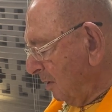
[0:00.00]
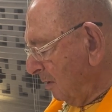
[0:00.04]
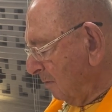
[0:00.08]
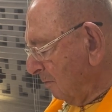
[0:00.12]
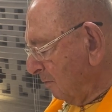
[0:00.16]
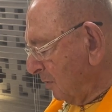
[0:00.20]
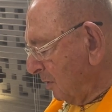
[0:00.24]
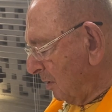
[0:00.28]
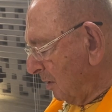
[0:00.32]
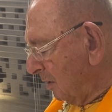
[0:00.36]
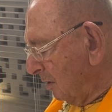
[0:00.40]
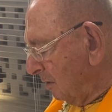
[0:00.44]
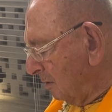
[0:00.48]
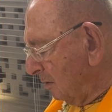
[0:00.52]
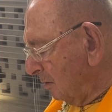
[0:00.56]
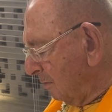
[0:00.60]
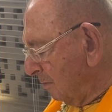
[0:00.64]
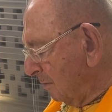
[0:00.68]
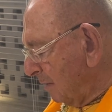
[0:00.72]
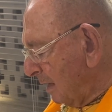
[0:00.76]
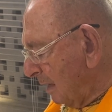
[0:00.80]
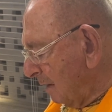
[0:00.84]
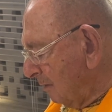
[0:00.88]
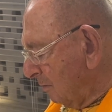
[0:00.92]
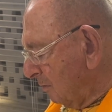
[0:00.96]
behind a
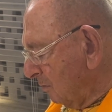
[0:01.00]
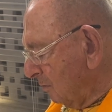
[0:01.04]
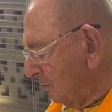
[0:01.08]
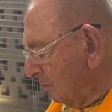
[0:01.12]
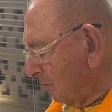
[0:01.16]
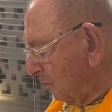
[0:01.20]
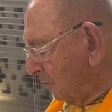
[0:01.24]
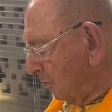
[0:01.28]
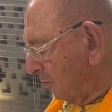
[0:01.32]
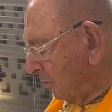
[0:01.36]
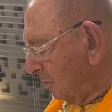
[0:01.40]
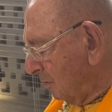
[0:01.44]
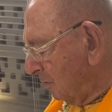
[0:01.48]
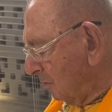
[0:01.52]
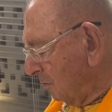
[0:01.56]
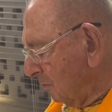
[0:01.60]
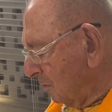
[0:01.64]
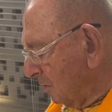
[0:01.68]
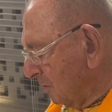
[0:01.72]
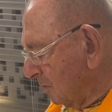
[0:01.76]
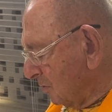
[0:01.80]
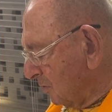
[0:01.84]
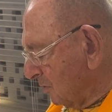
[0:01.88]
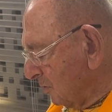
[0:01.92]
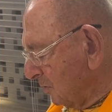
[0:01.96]
mango tree,
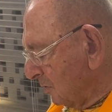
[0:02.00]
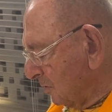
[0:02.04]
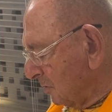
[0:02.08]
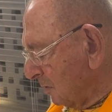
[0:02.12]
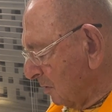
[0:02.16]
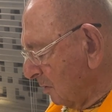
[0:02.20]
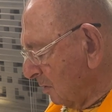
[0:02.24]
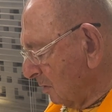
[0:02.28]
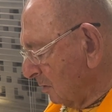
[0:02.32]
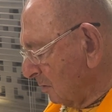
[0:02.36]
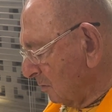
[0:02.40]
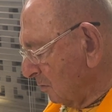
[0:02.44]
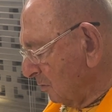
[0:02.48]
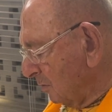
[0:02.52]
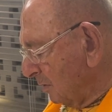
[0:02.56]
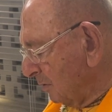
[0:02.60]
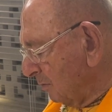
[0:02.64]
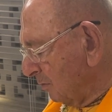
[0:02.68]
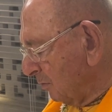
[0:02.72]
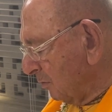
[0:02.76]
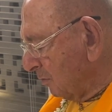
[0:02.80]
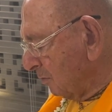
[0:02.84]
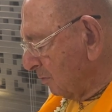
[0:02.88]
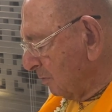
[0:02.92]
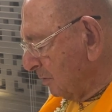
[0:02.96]
when she saw Queen
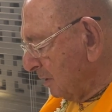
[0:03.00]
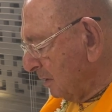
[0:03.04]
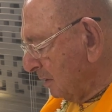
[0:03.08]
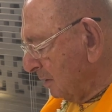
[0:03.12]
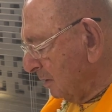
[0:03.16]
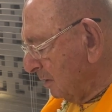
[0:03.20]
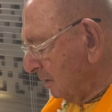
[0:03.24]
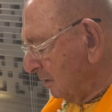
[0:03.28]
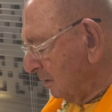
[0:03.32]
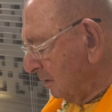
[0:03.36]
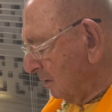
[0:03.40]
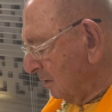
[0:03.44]
Rukmini,